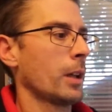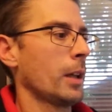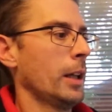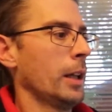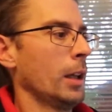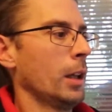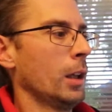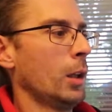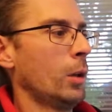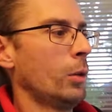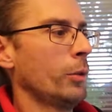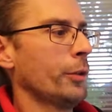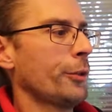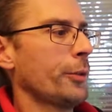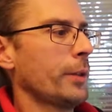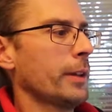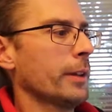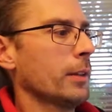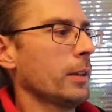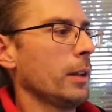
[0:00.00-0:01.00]
a loan
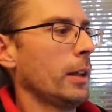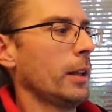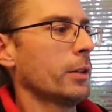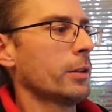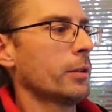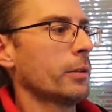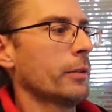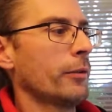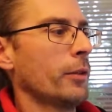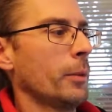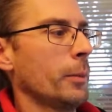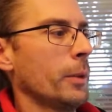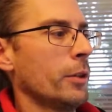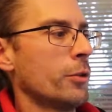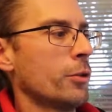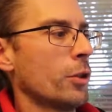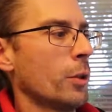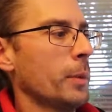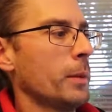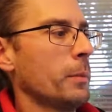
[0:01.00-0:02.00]
translation from the
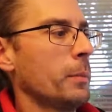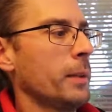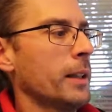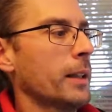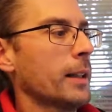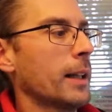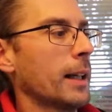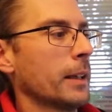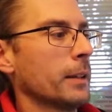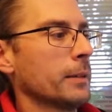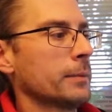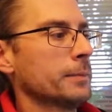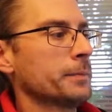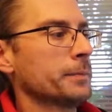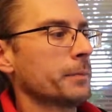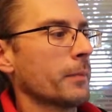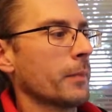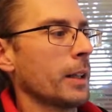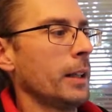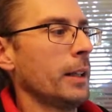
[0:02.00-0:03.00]
German
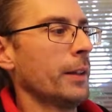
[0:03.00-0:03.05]
Biergarten,